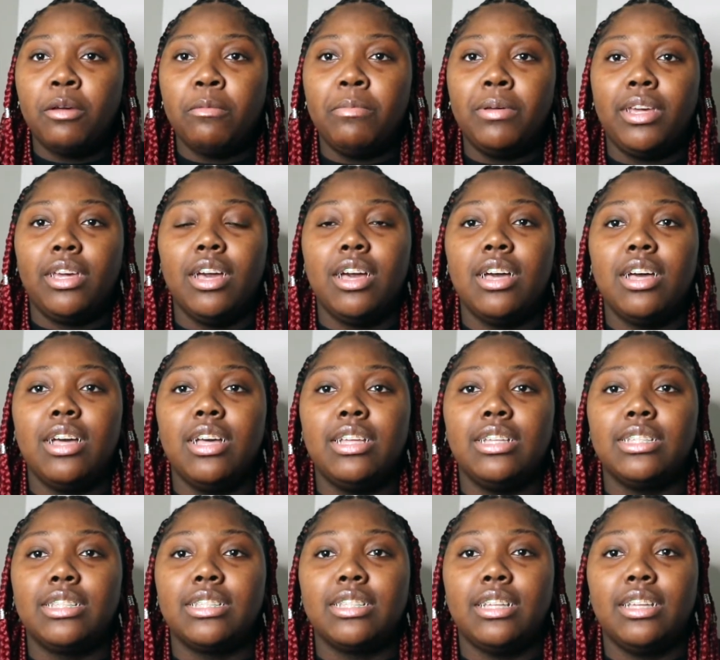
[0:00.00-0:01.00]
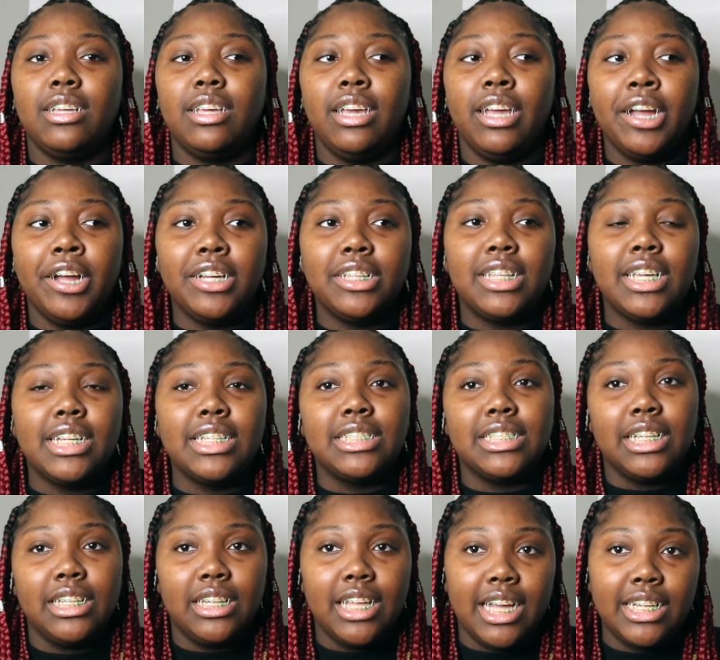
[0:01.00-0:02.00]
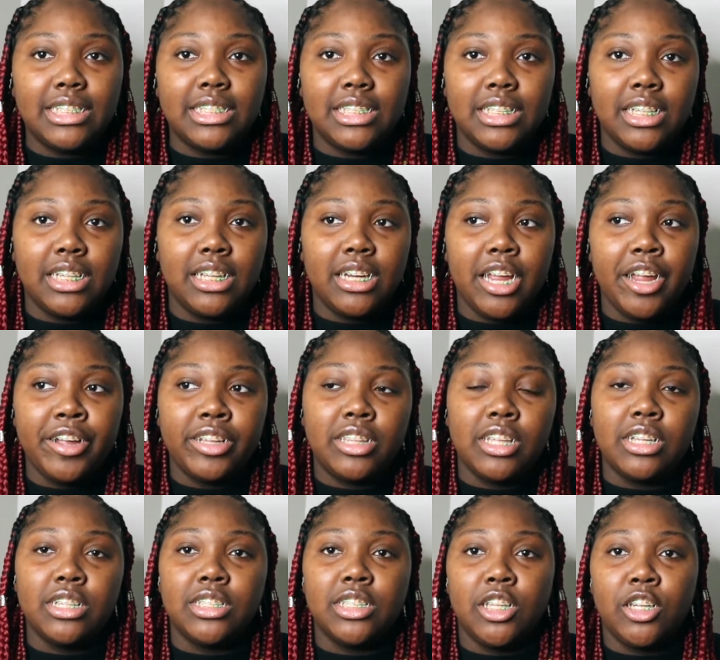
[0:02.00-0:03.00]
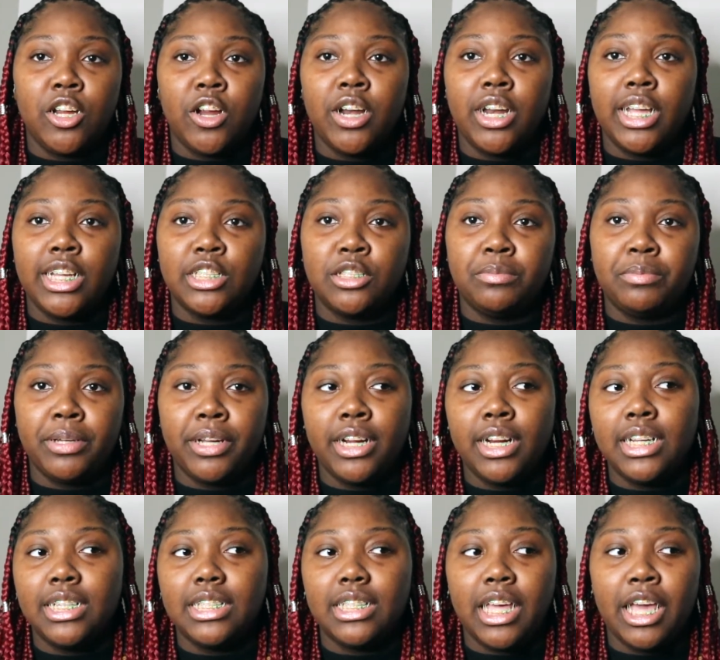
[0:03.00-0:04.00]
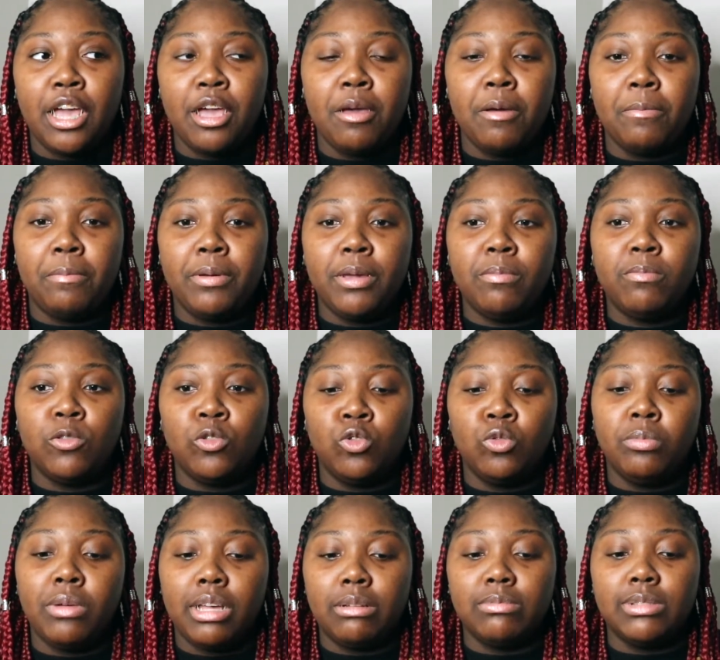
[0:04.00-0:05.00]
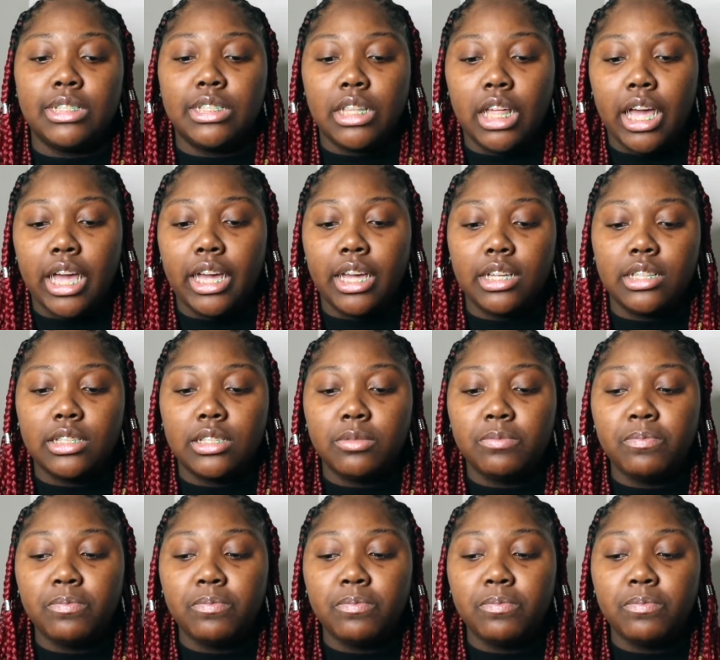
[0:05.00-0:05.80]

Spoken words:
because everything is a lesson, everything is a learning experience, and people do make mistakes.